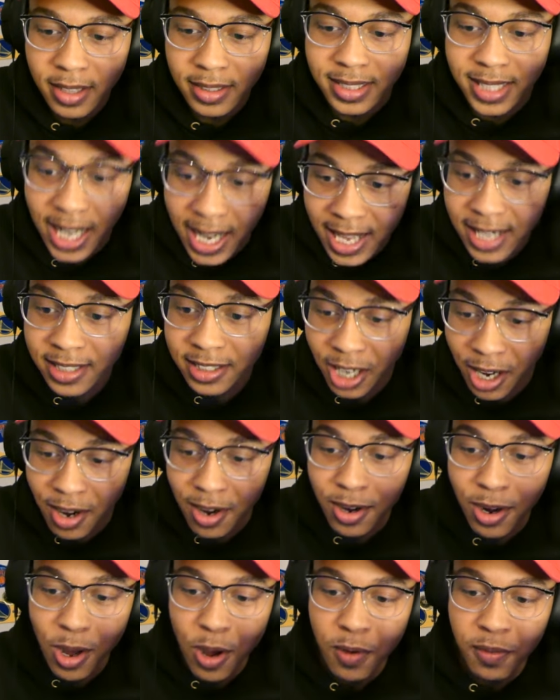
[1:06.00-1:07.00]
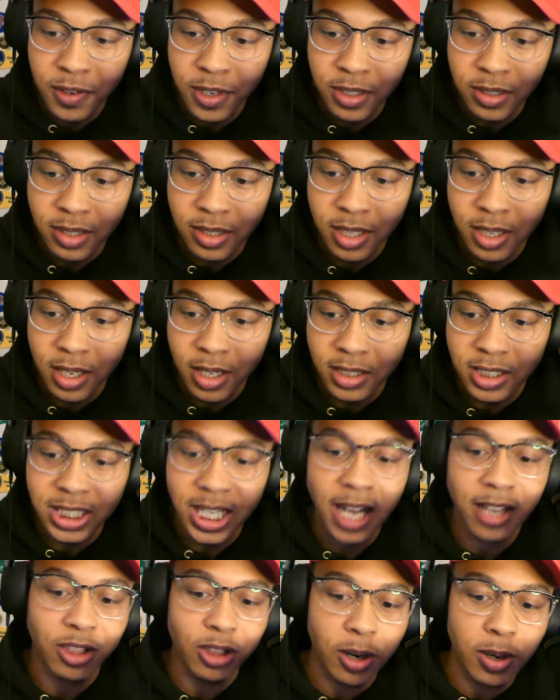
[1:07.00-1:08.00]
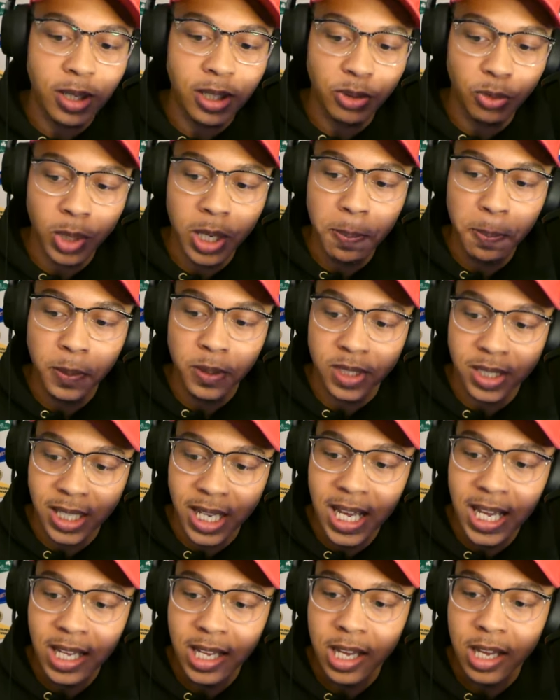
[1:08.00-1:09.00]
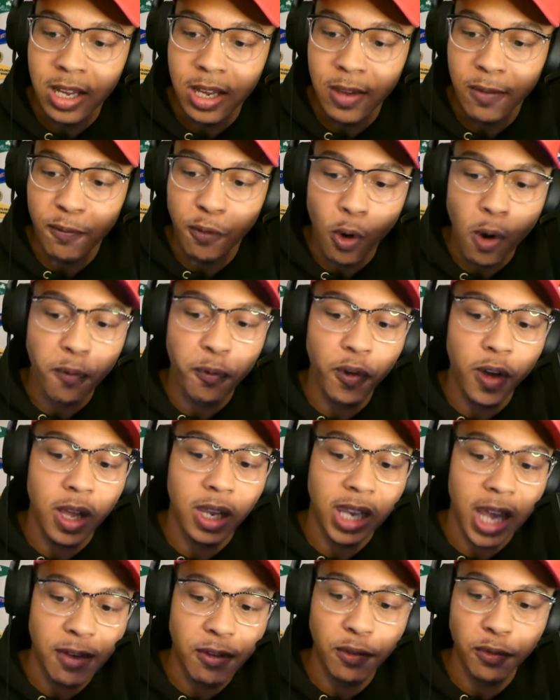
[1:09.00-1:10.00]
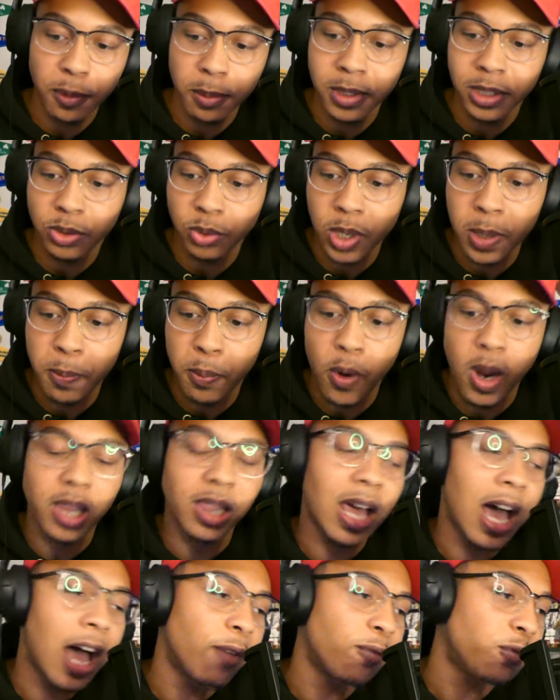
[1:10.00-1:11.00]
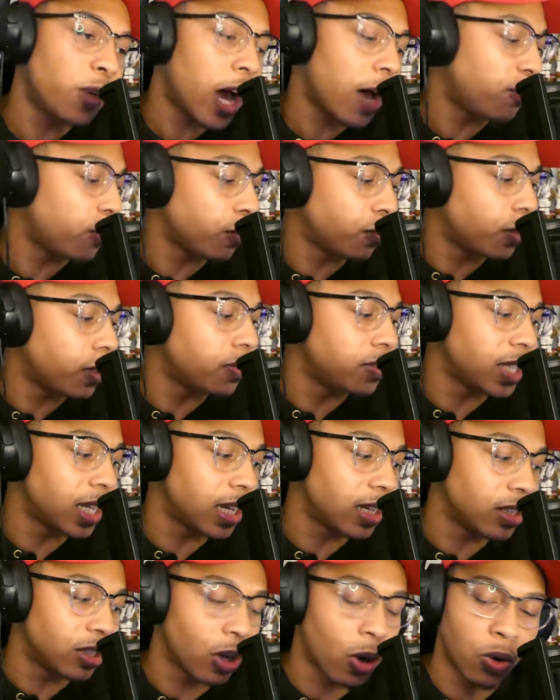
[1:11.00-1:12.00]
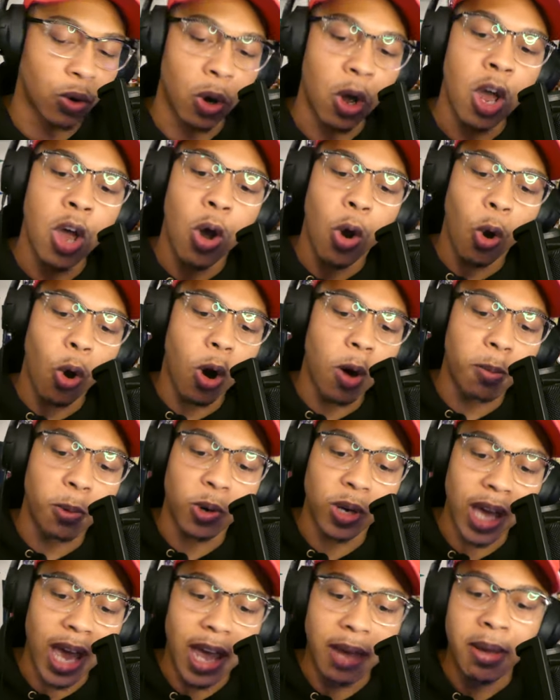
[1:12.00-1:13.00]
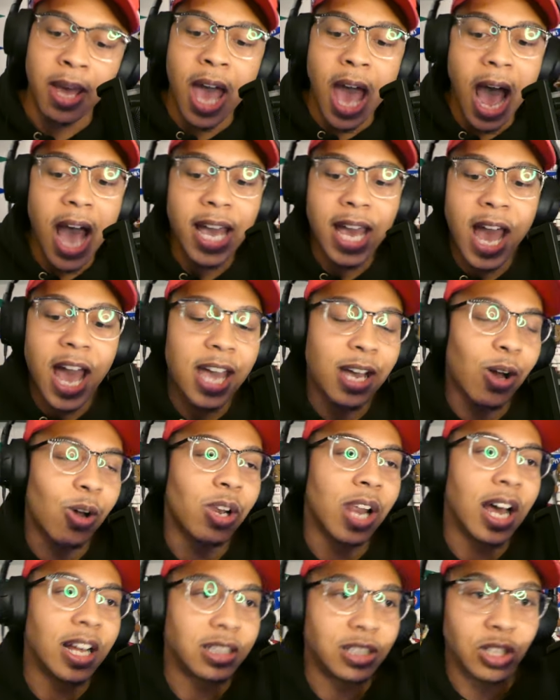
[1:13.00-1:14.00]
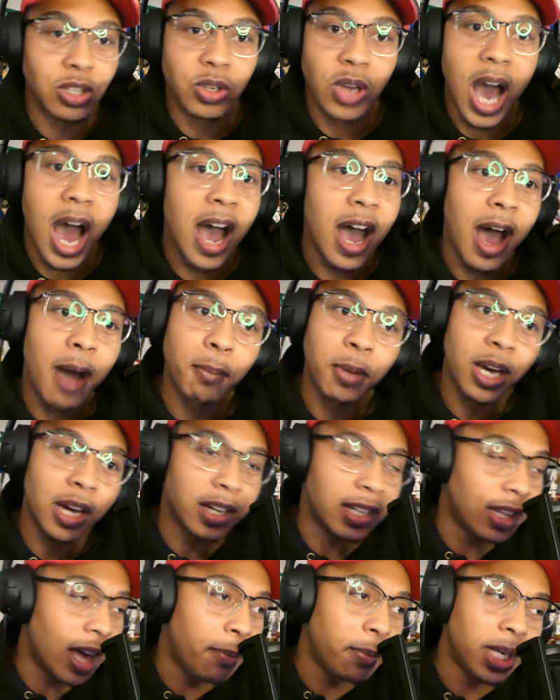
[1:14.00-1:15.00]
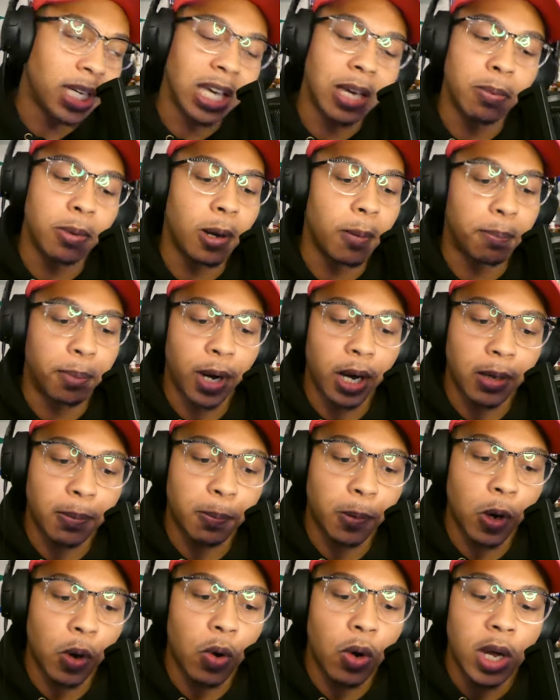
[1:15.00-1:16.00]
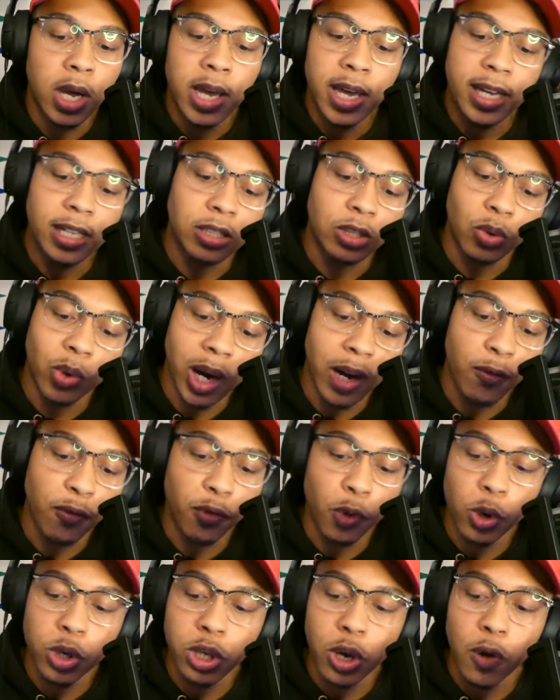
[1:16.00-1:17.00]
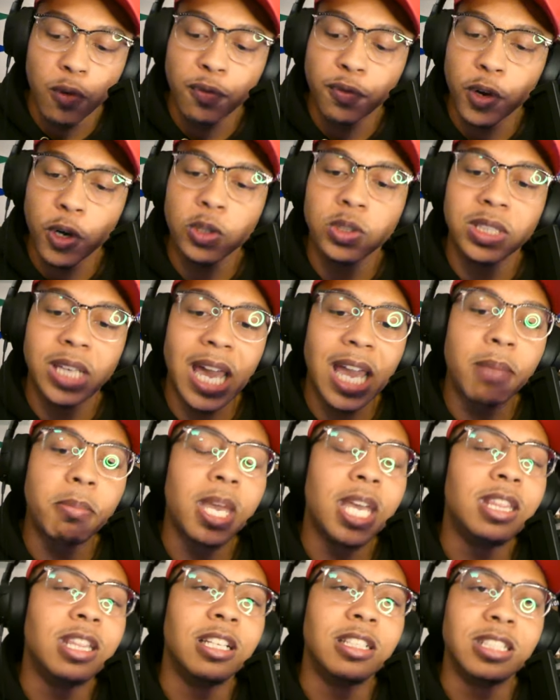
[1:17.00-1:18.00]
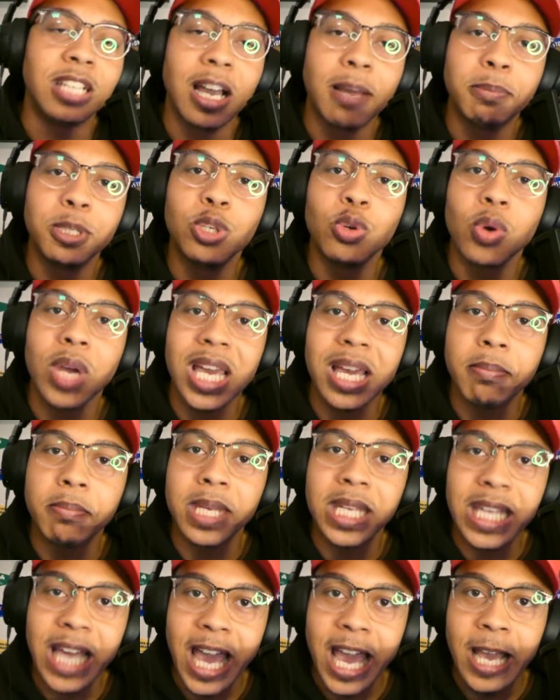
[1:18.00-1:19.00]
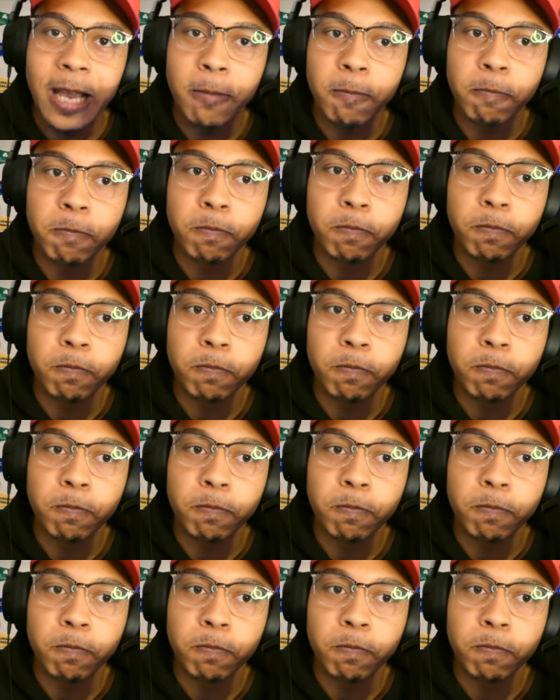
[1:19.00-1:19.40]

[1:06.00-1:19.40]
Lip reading: 10 turnovers? Shot 33%. 4 for 11 from the three-point line. 5 for 15 total. Horrible game. I ain't gonna lie to you. I'm gonna keep it a buck, bro. It's great for your first game in the WNBA.